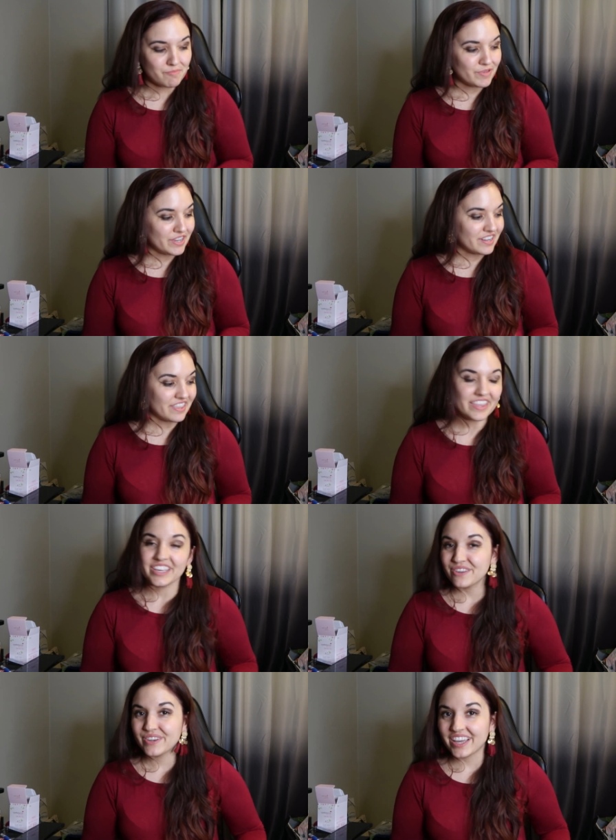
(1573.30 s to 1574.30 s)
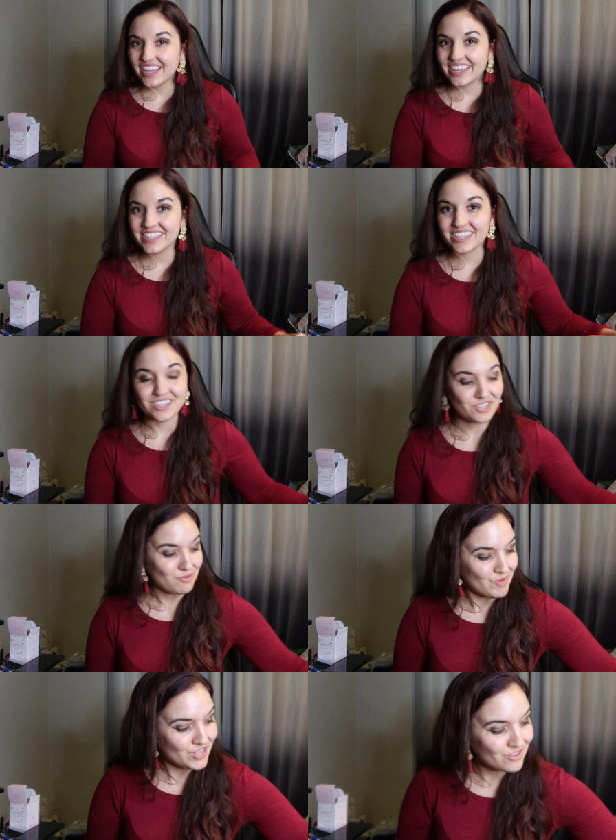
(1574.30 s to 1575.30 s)
But thank you guys
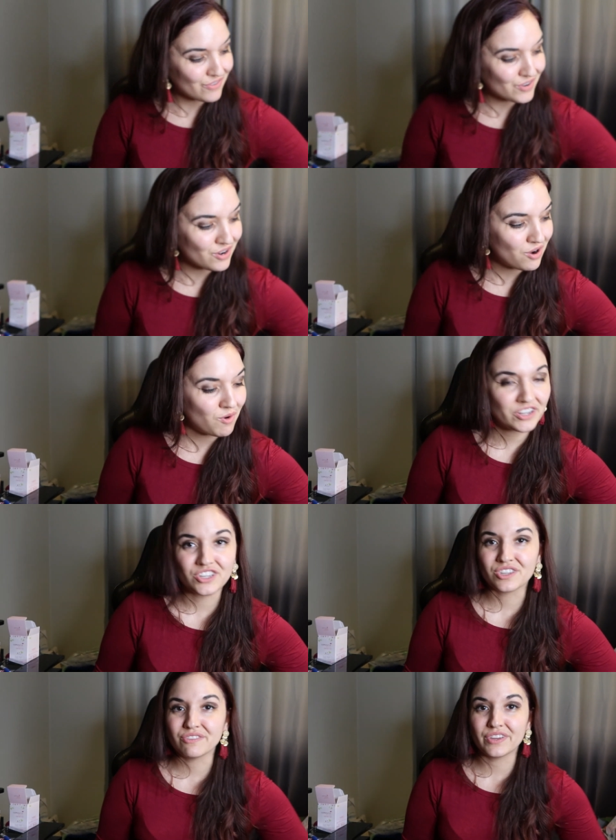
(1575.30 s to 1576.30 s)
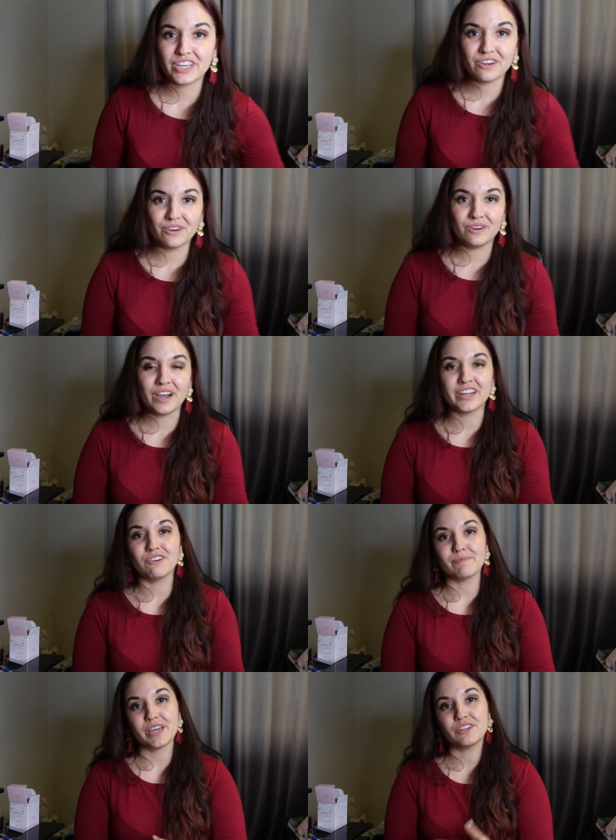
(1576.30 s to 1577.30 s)
so much for watching this video. I
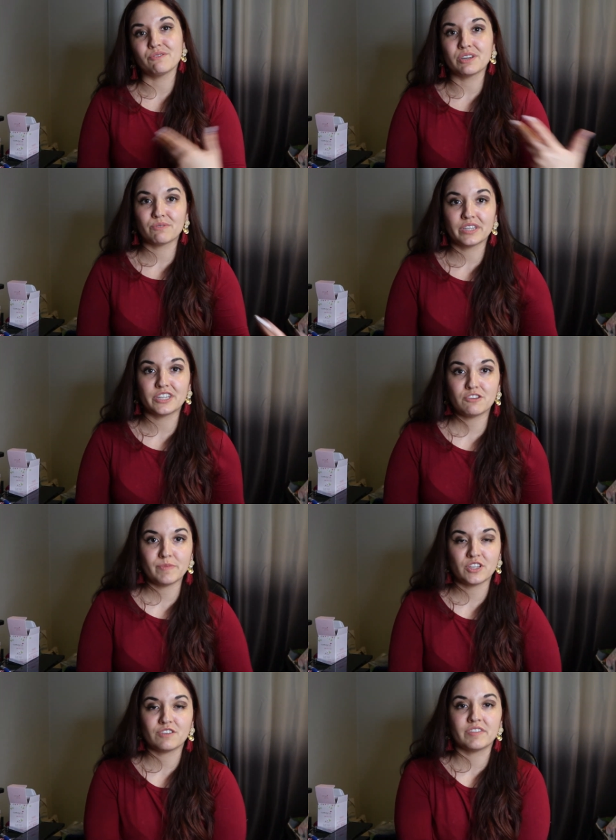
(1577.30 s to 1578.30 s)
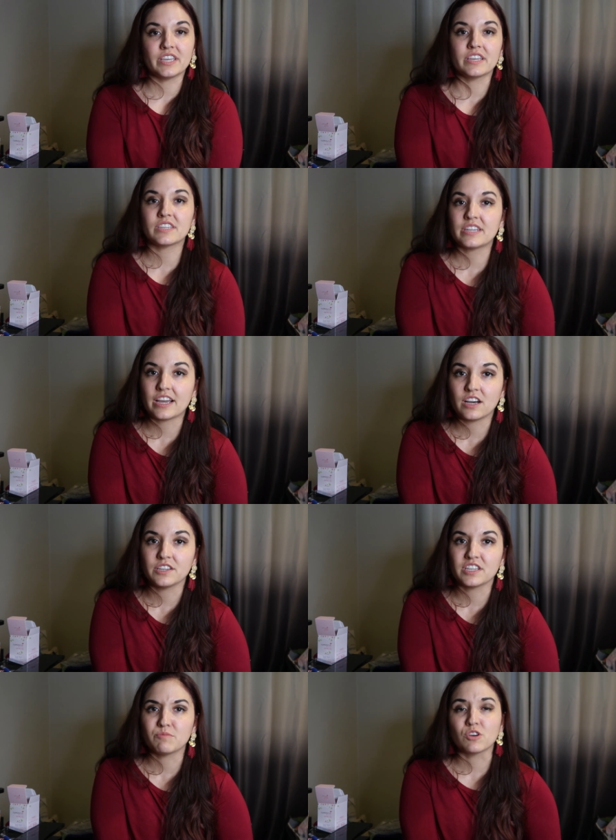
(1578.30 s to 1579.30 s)
know I'm not doing really too much of the snack
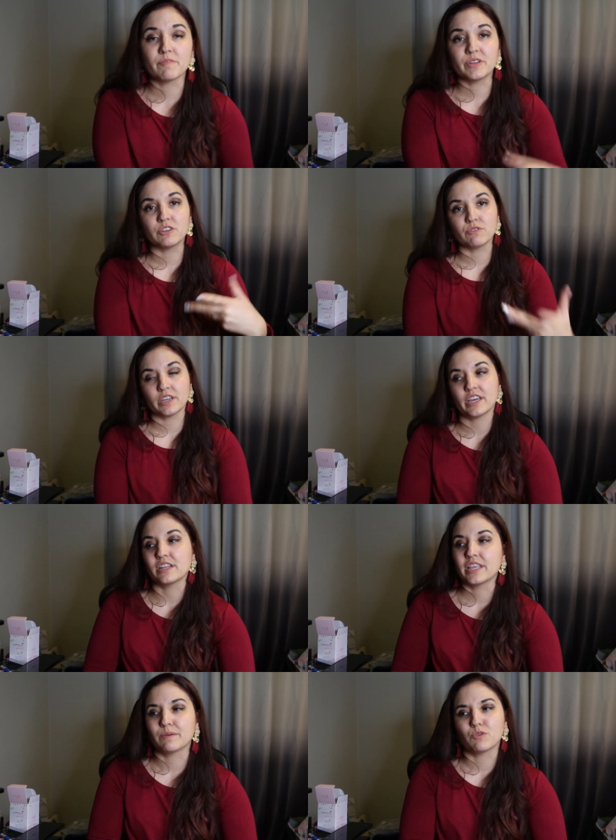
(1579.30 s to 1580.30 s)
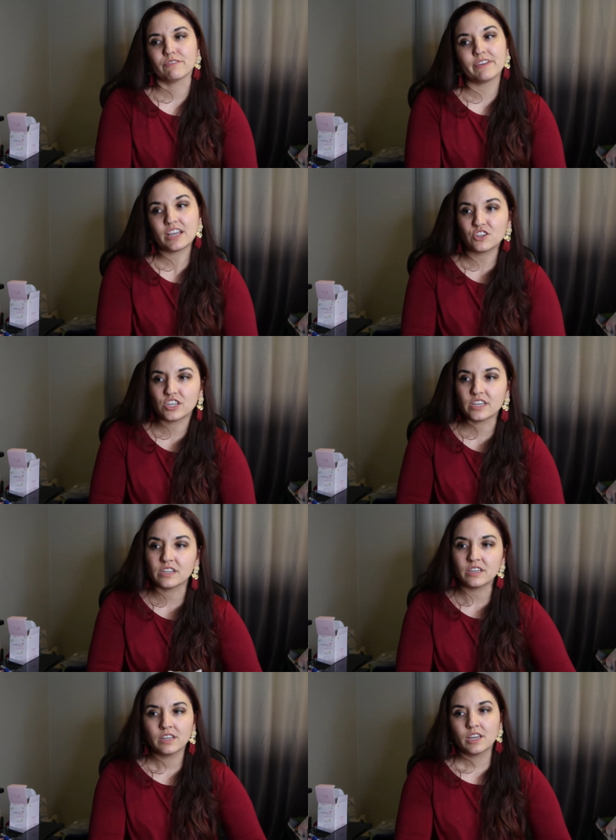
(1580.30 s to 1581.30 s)
hauls anymore. I've been doing kind of like more fashion,
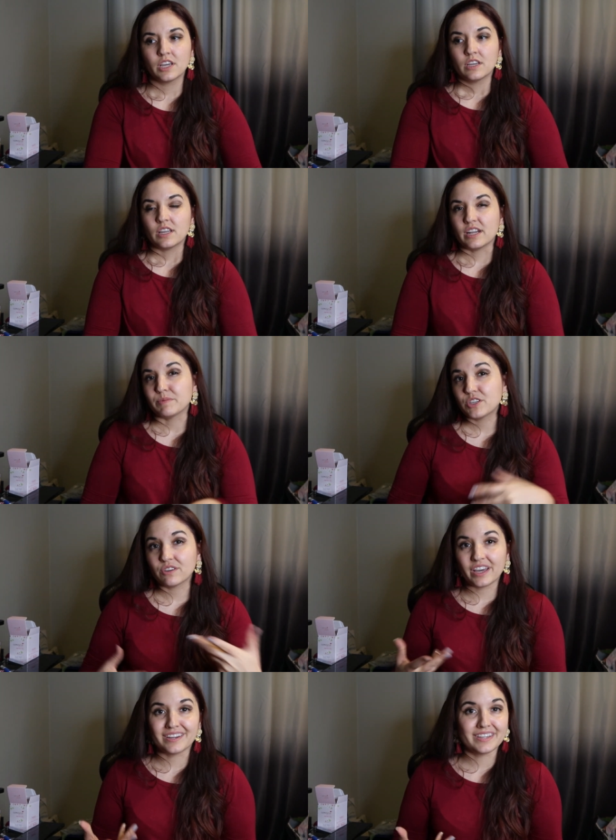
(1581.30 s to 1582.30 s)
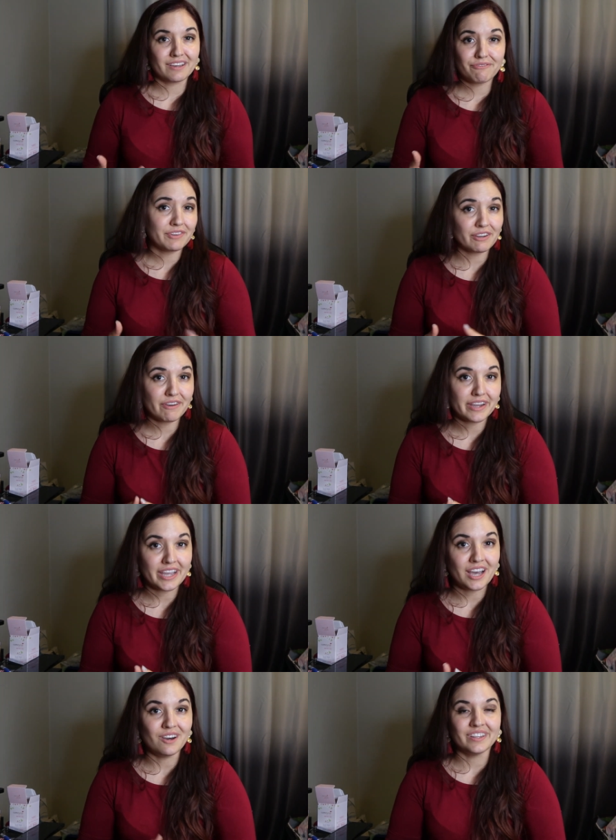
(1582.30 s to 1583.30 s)
and I'm still kind of like figuring
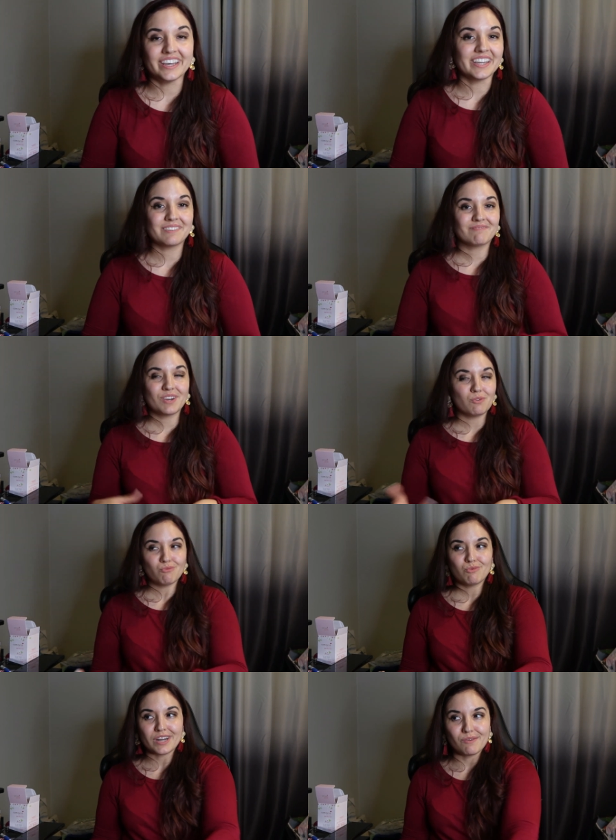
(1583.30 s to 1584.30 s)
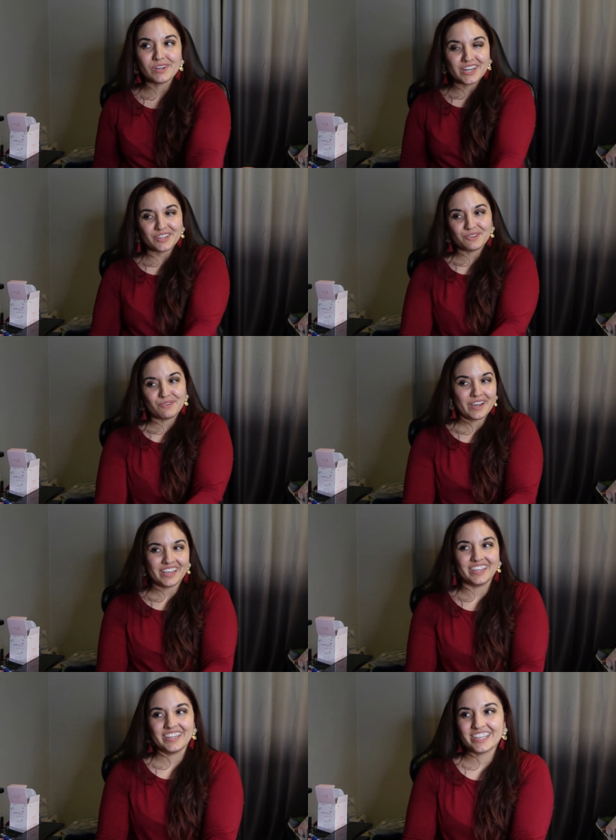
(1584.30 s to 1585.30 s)
out like what I want to do. I,
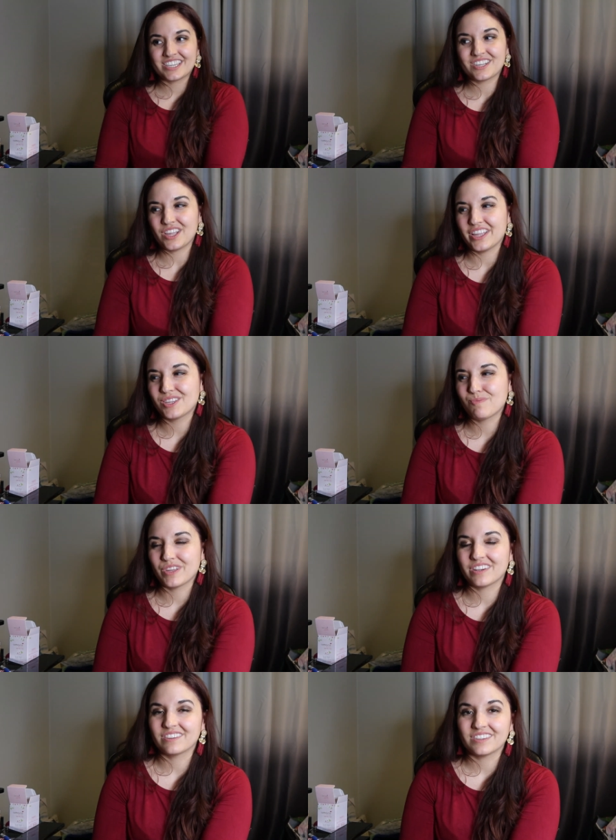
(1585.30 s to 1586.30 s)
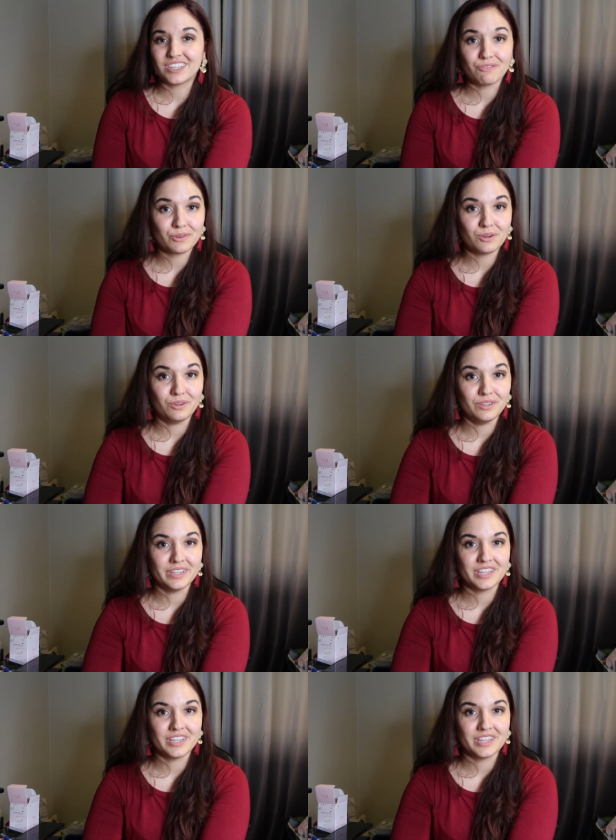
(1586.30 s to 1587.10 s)
it's it's been difficult.